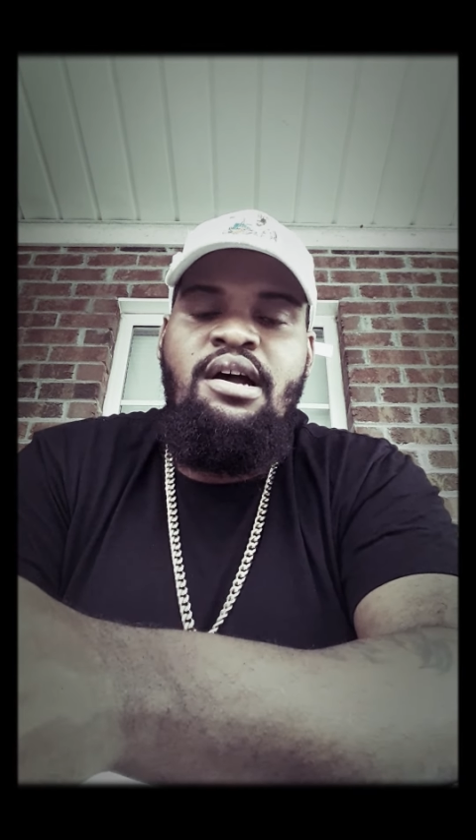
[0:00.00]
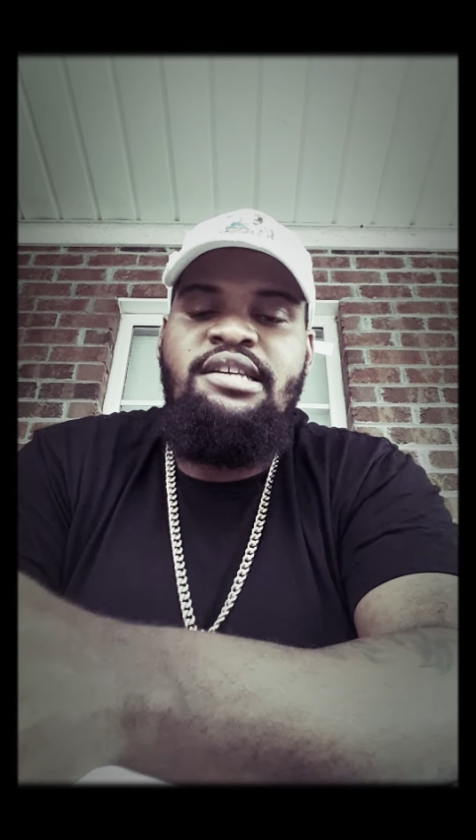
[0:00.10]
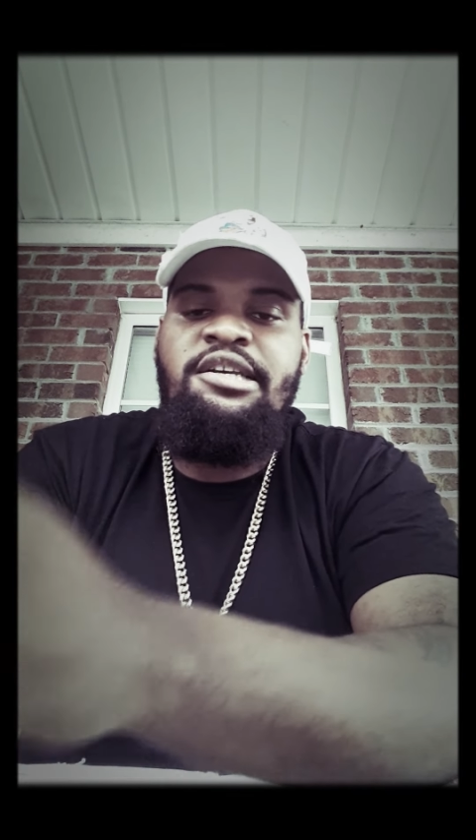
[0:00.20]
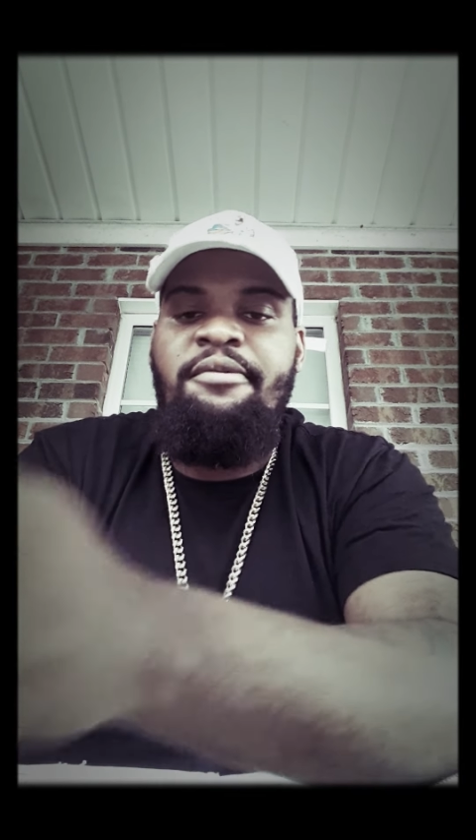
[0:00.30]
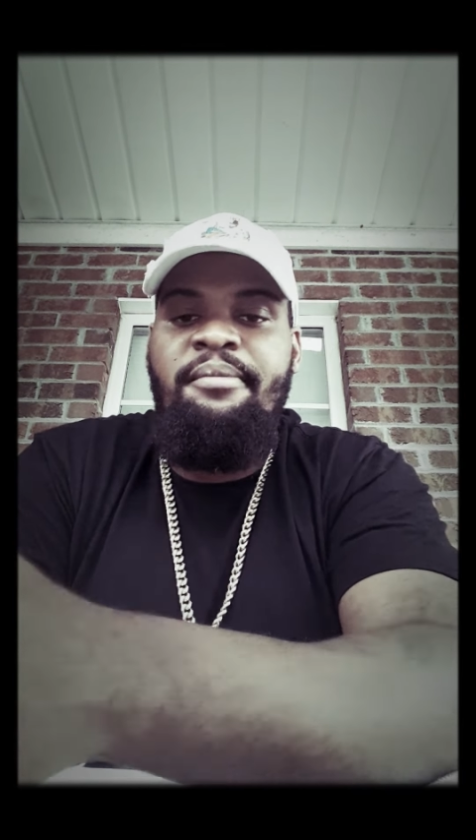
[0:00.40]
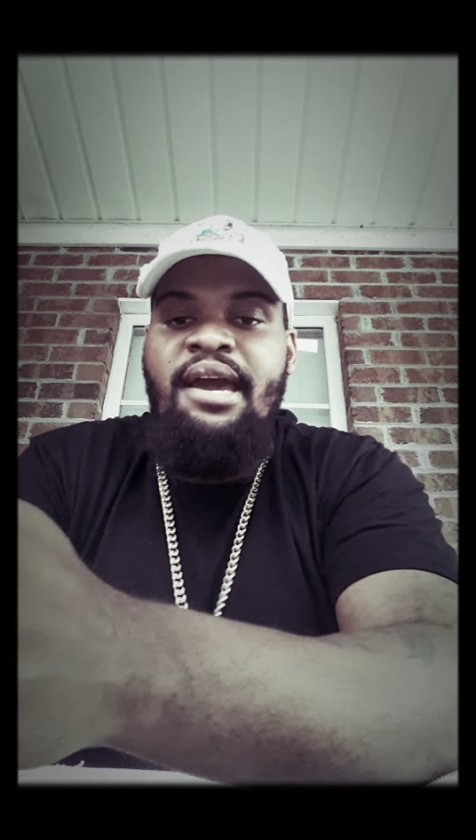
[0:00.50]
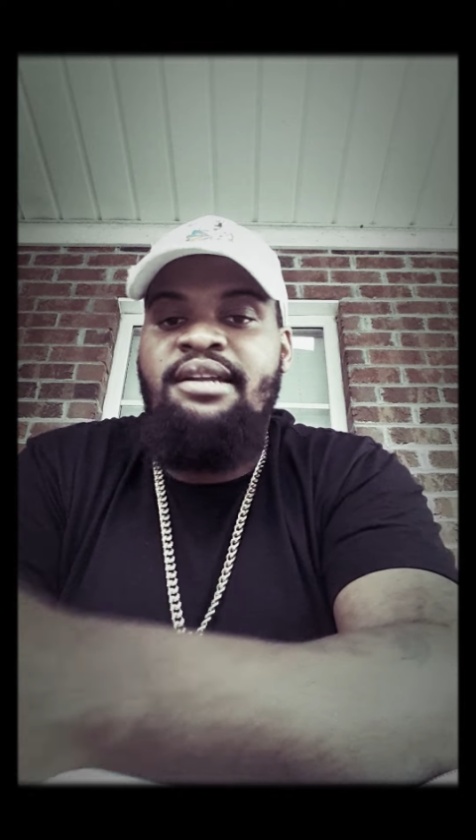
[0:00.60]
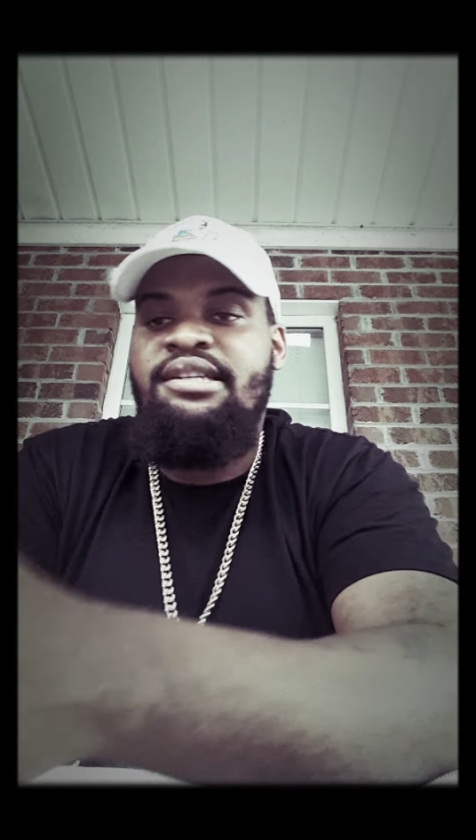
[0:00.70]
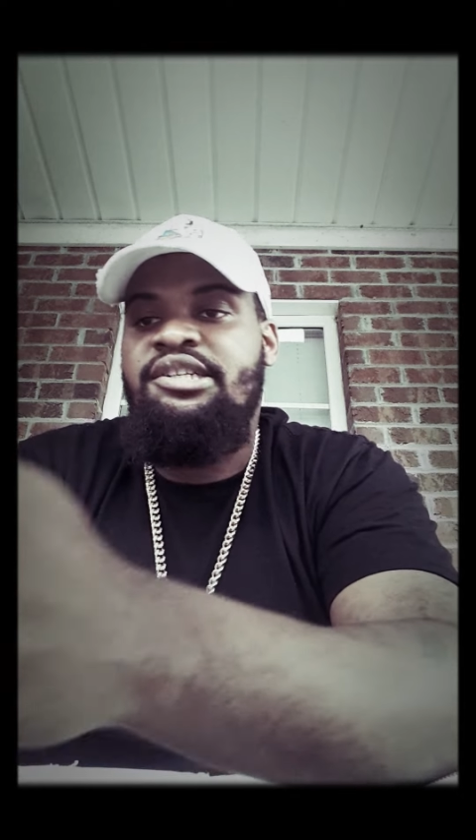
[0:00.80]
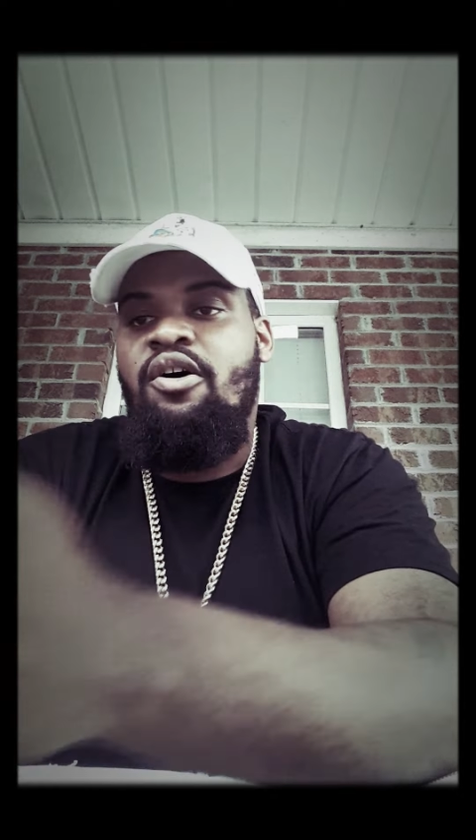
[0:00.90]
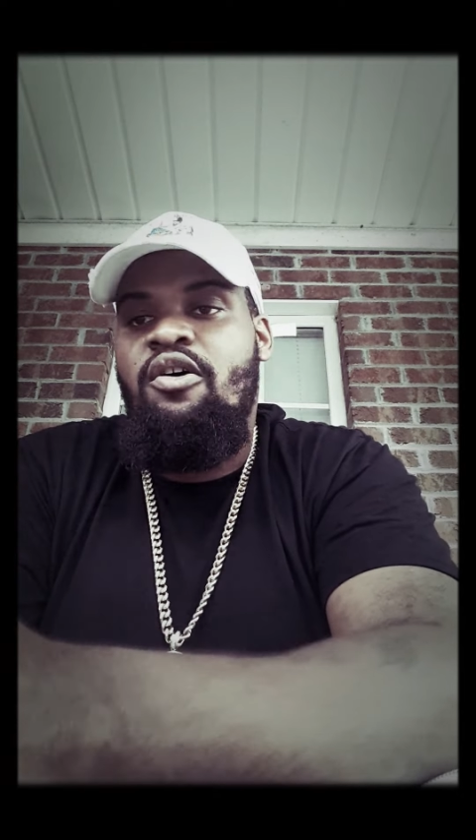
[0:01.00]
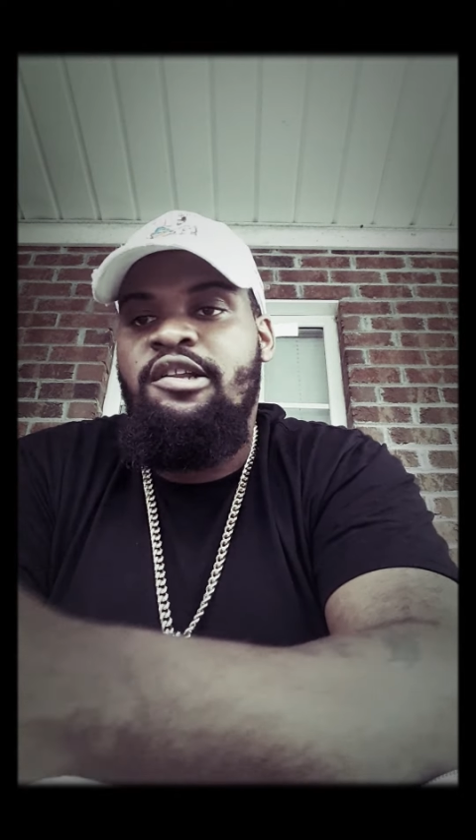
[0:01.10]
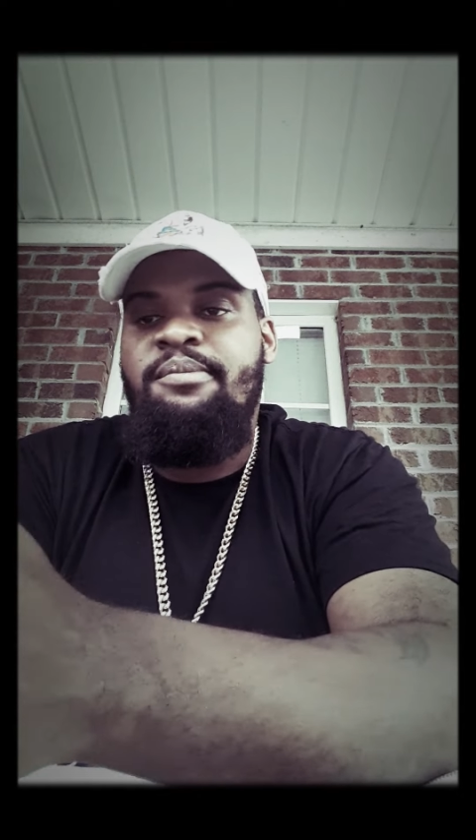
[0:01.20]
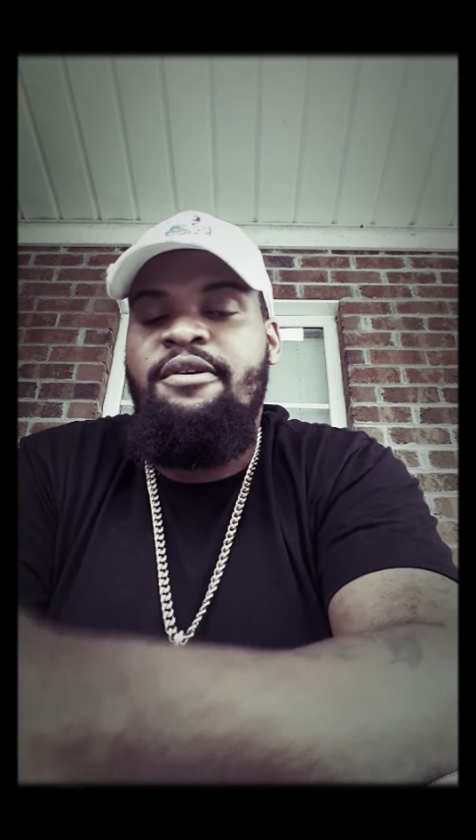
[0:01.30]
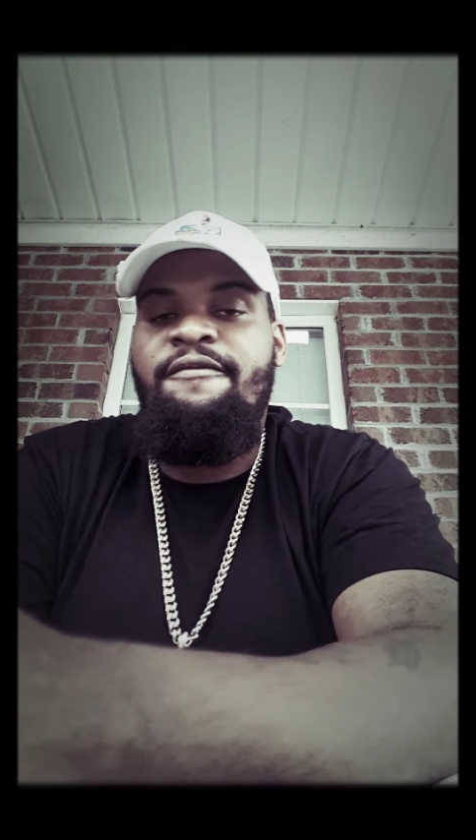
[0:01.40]
Summer Madness should
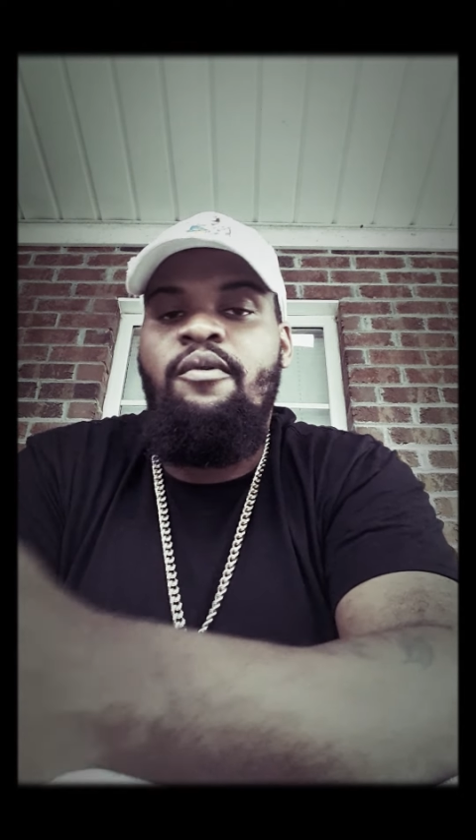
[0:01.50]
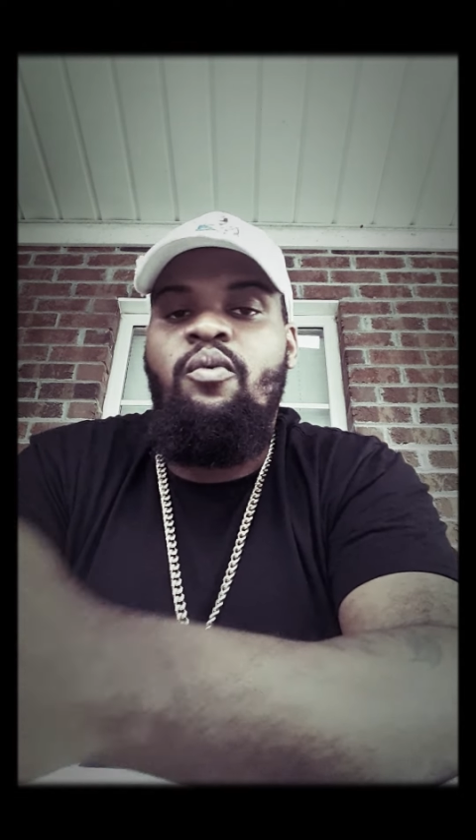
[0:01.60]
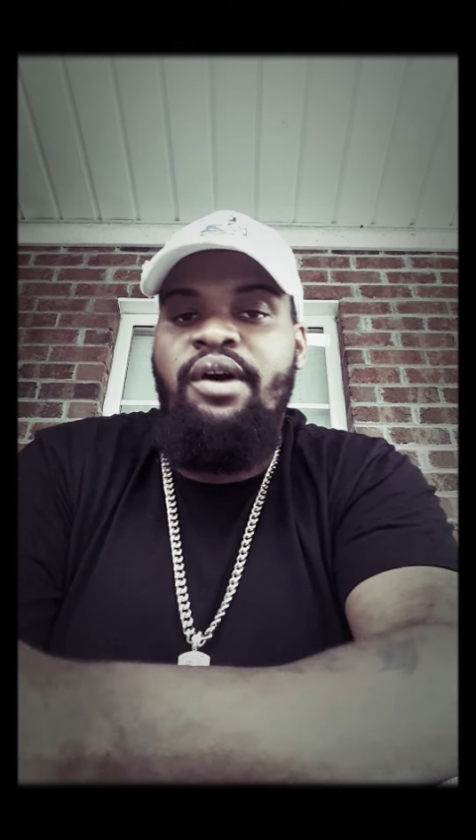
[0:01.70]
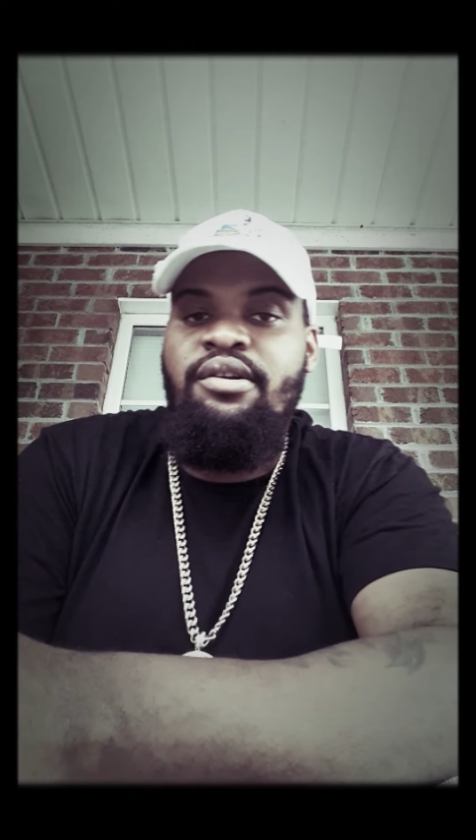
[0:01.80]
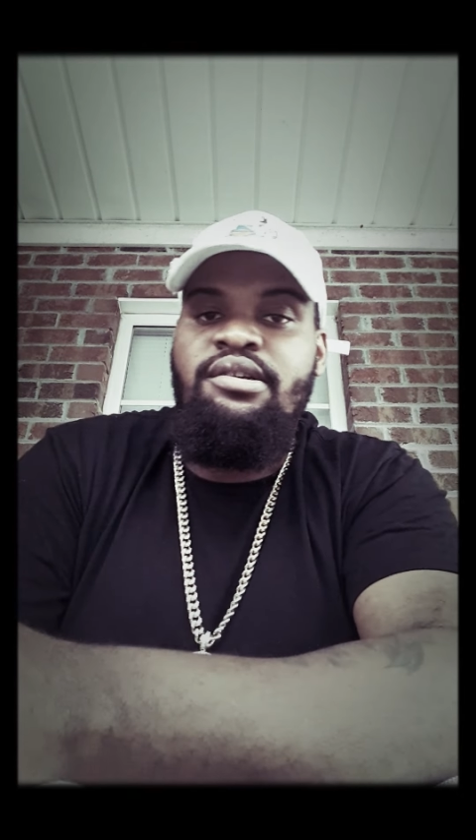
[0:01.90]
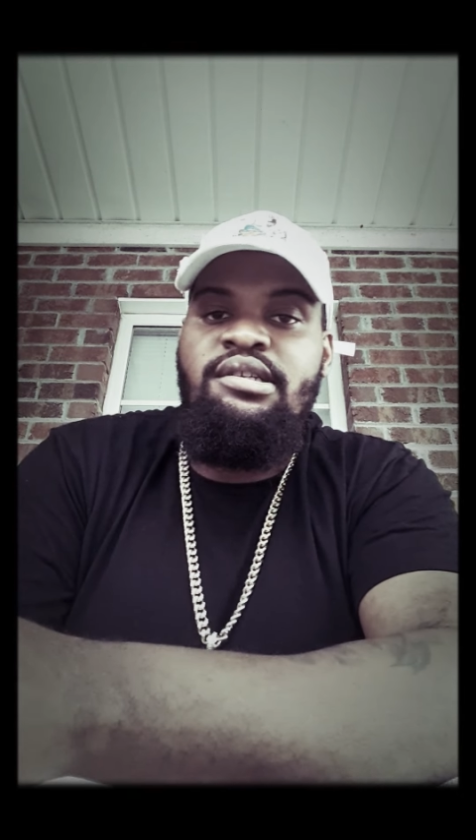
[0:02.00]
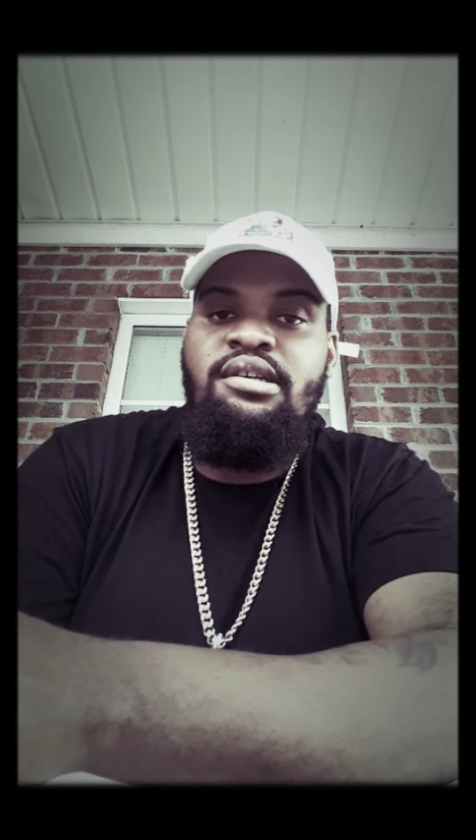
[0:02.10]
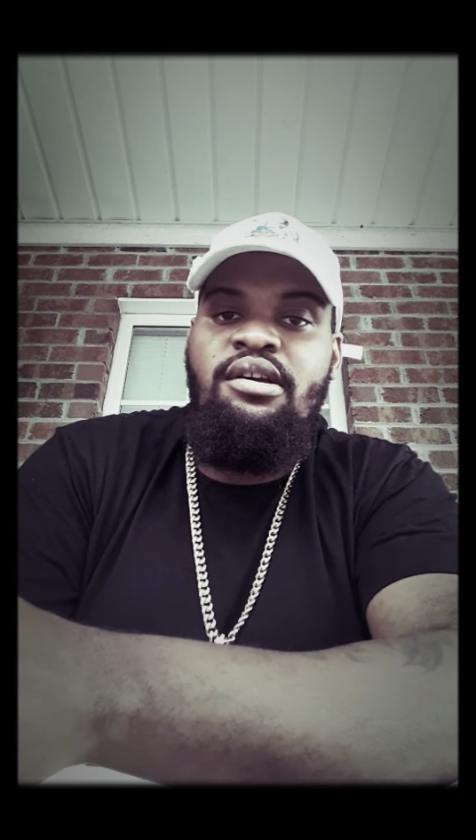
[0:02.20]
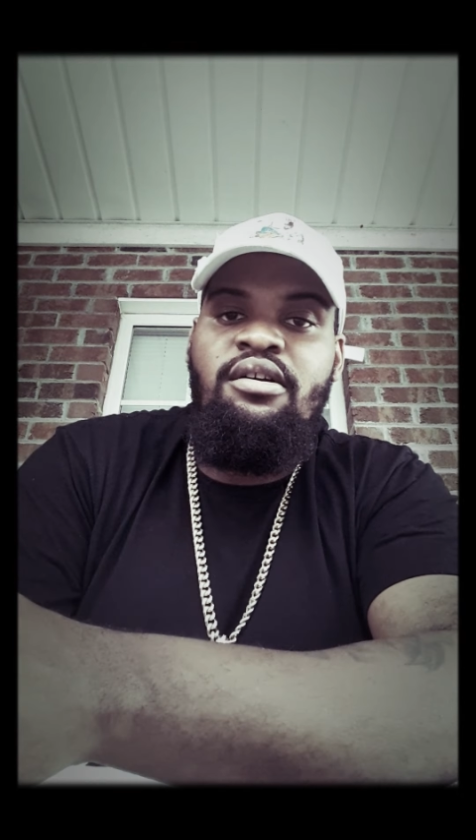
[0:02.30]
only be for winners.